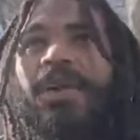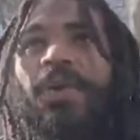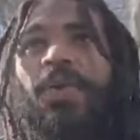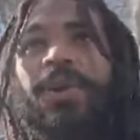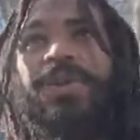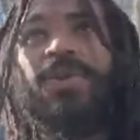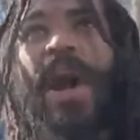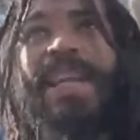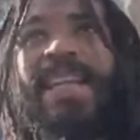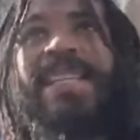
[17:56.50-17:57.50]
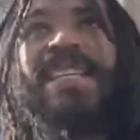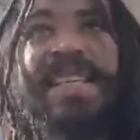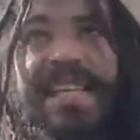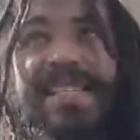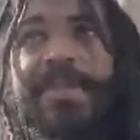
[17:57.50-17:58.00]
Or do I need to
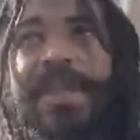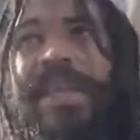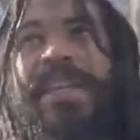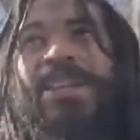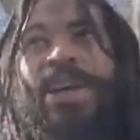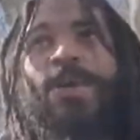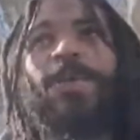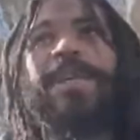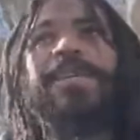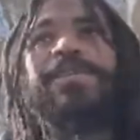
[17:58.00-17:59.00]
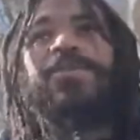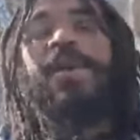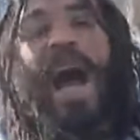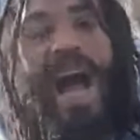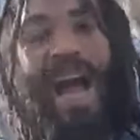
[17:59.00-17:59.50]
say something? And the third one is, do
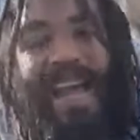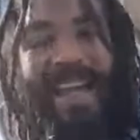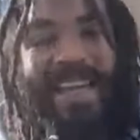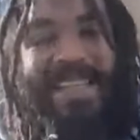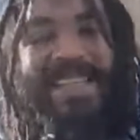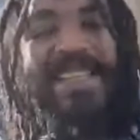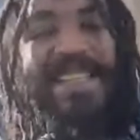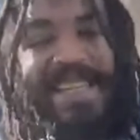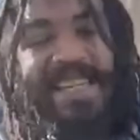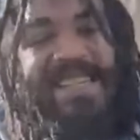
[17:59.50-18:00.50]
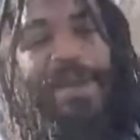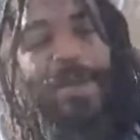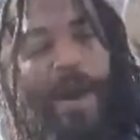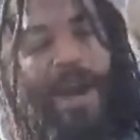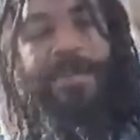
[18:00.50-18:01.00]
I need to say something
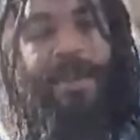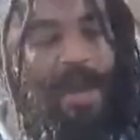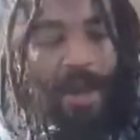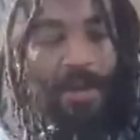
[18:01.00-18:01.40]
right now?